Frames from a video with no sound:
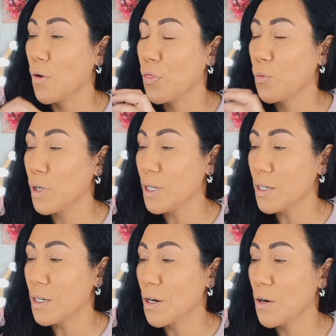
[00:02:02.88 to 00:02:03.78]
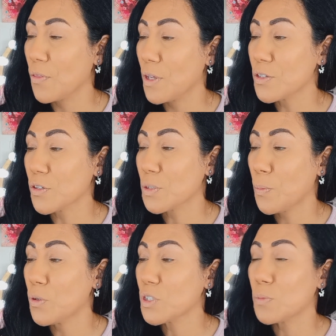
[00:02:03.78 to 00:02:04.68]
are three in here. These are
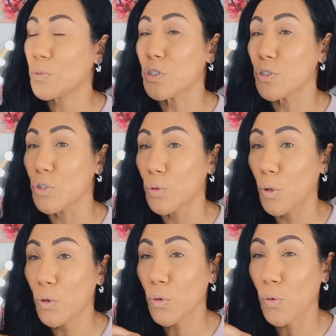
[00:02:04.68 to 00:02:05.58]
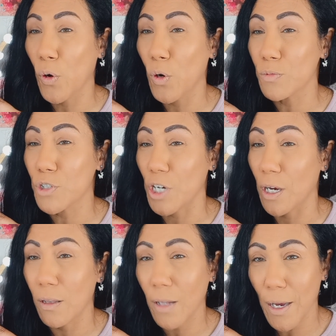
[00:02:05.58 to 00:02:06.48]
supposed to be duochrome
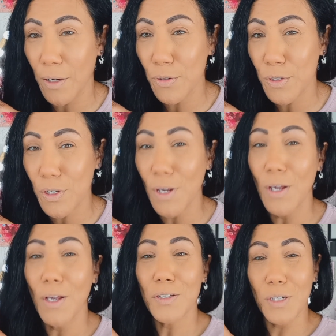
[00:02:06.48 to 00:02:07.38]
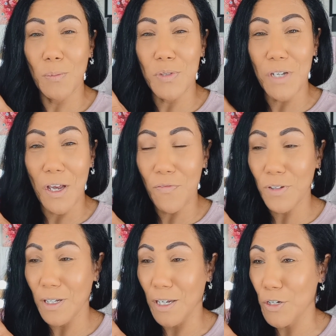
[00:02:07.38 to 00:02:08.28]
gel liners. So I'm
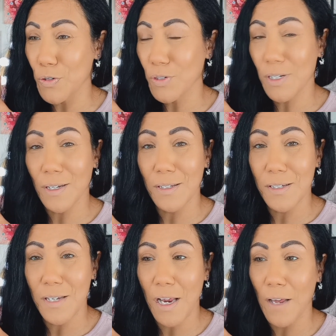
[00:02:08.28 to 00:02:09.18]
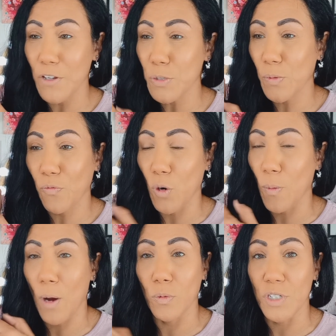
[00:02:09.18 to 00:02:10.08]
definitely interested in seeing how these
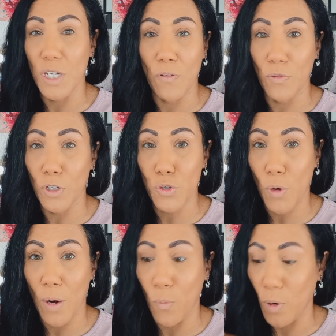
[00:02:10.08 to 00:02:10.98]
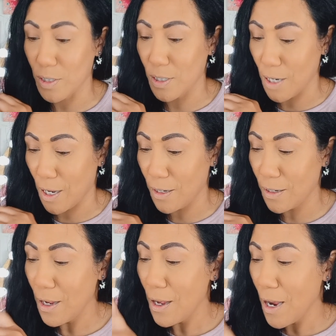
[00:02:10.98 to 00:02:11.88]
perform. I will definitely try one
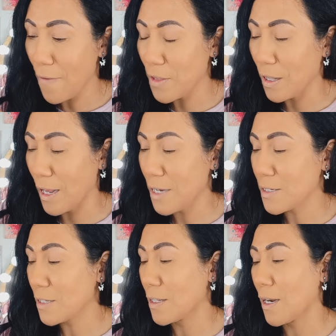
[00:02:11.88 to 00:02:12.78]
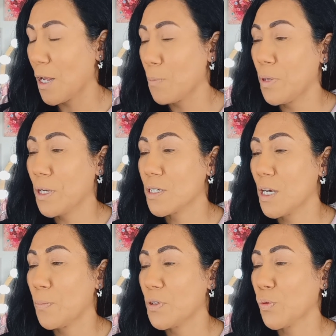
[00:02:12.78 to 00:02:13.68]
today. And then the last thing that I picked
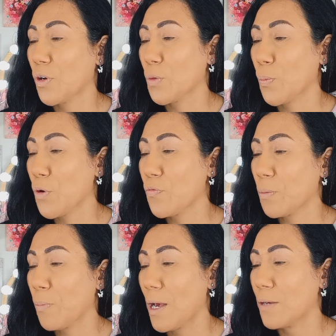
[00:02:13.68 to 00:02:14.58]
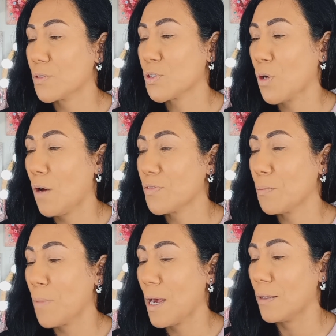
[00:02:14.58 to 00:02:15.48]
up is one of their Perfect Pout
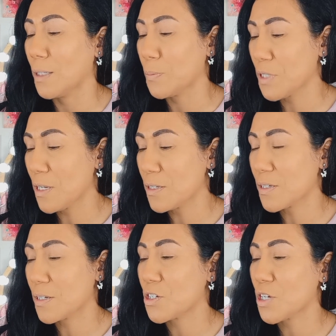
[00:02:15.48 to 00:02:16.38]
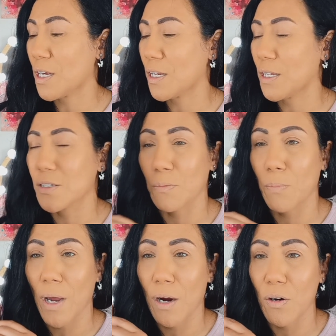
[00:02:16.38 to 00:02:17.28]
Soft Matte Lip Tints. The shade is
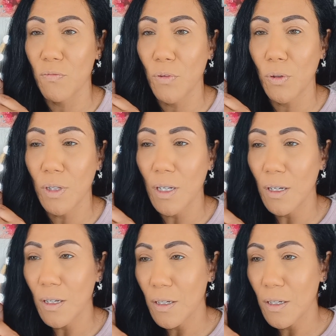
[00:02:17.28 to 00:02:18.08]
in Powerful.